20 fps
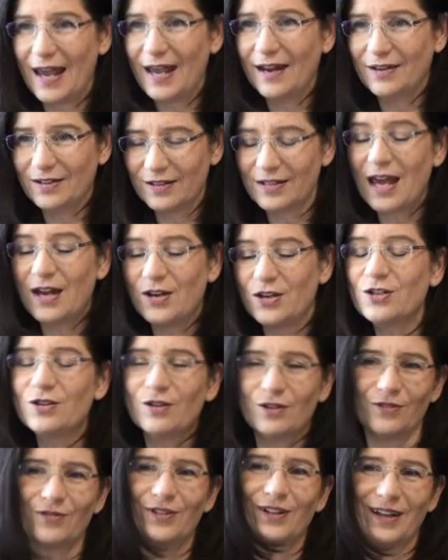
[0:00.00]

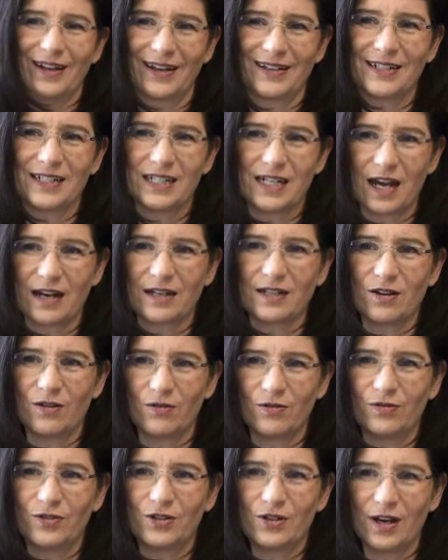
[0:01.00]
you feel like a detective
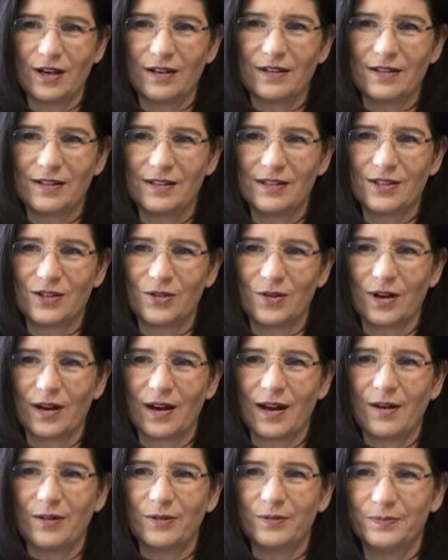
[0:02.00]
trying to sort
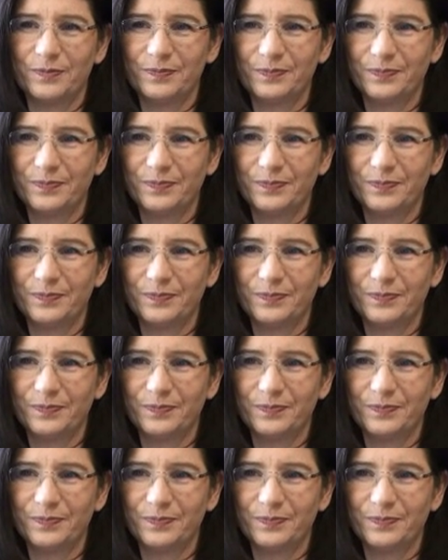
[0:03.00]
it out.